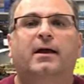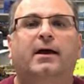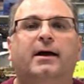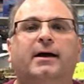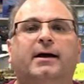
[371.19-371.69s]

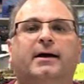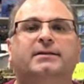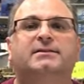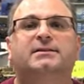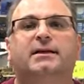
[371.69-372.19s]

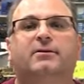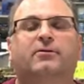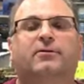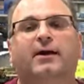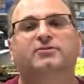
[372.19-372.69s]
Let's see,
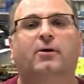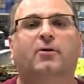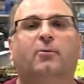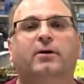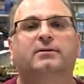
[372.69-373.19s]
thanks for all
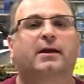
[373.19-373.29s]
the work.